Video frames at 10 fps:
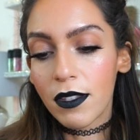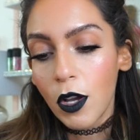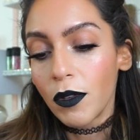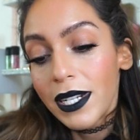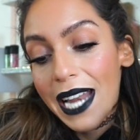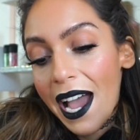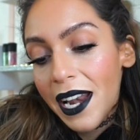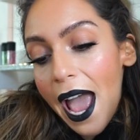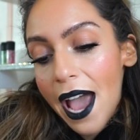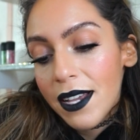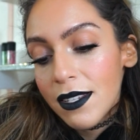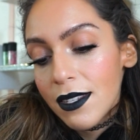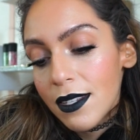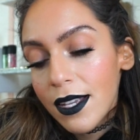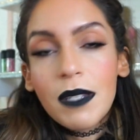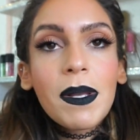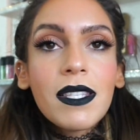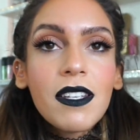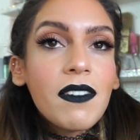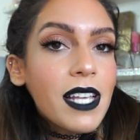So not as
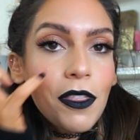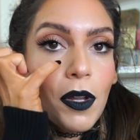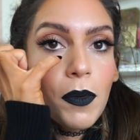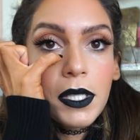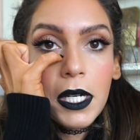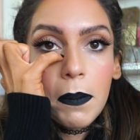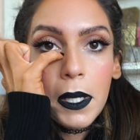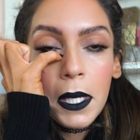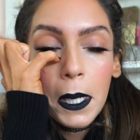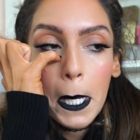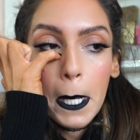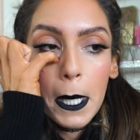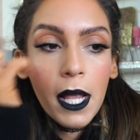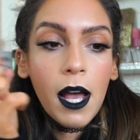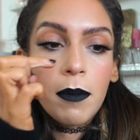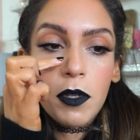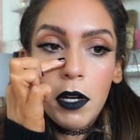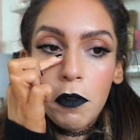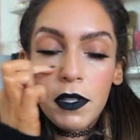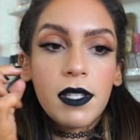expensive as I thought it was gonna be. Um, so I
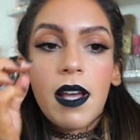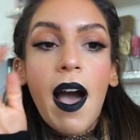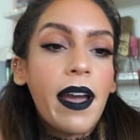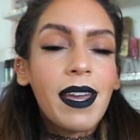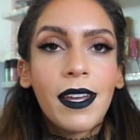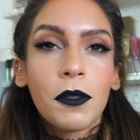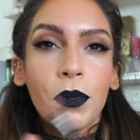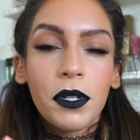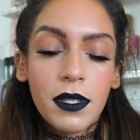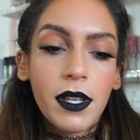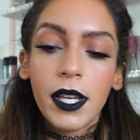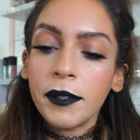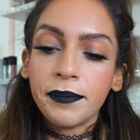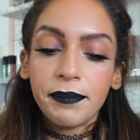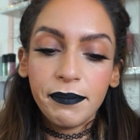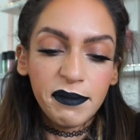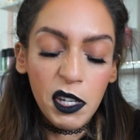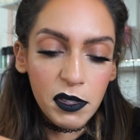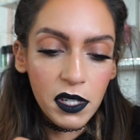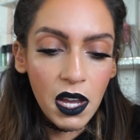don't know if this is high end per se.
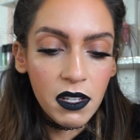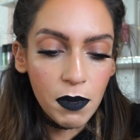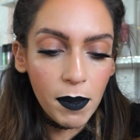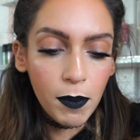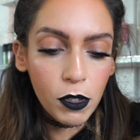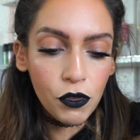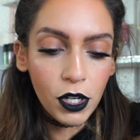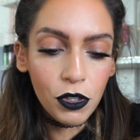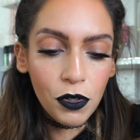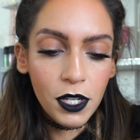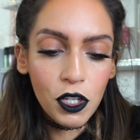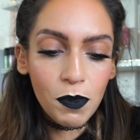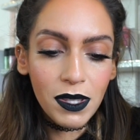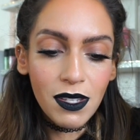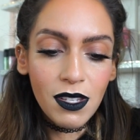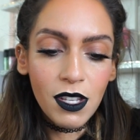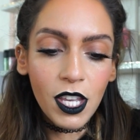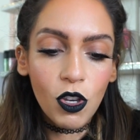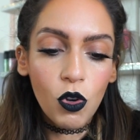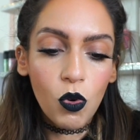No, it's not. It's probably more drugstore-ish, but this is
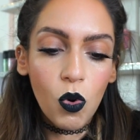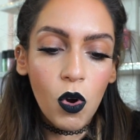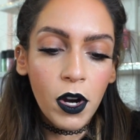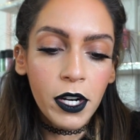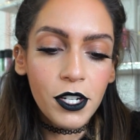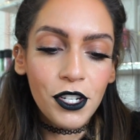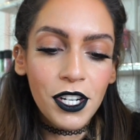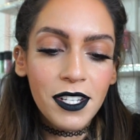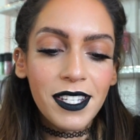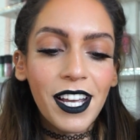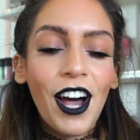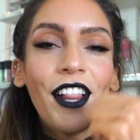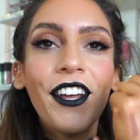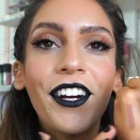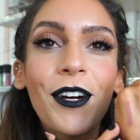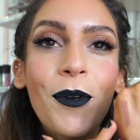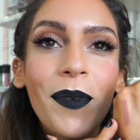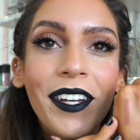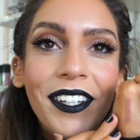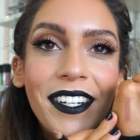a gorgeous color. Oh
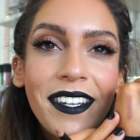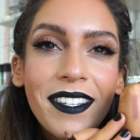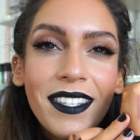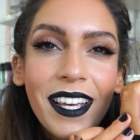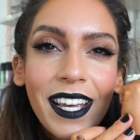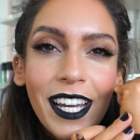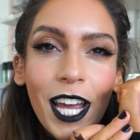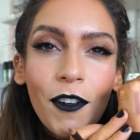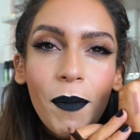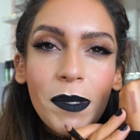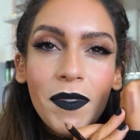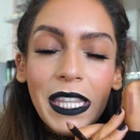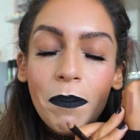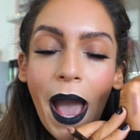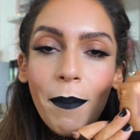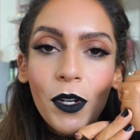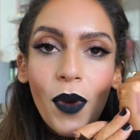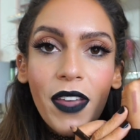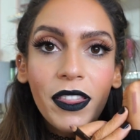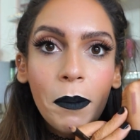my goodness. Kind of reminds me of like the Pat
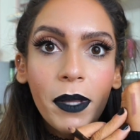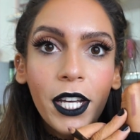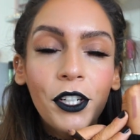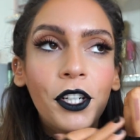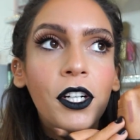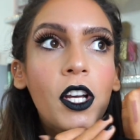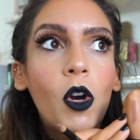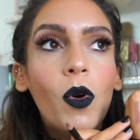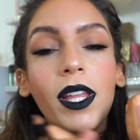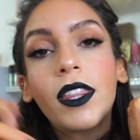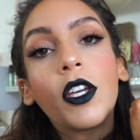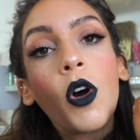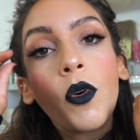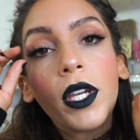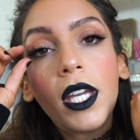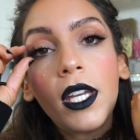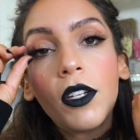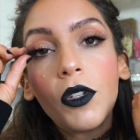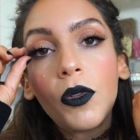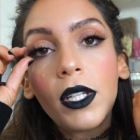McGrath lip liner or like the
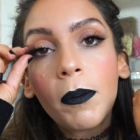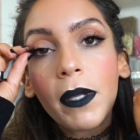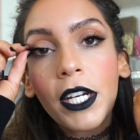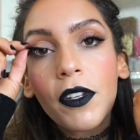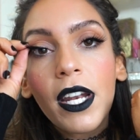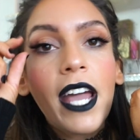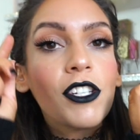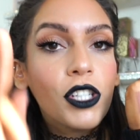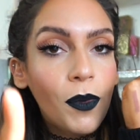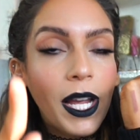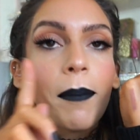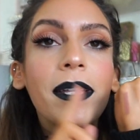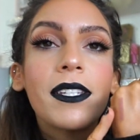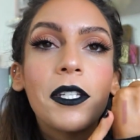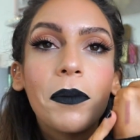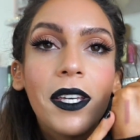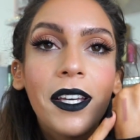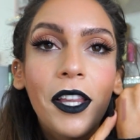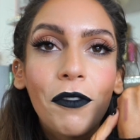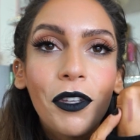Kokie nude lip liner that Angela recommended to
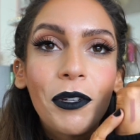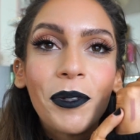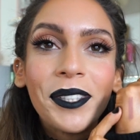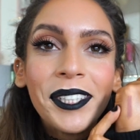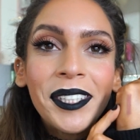me. I love you.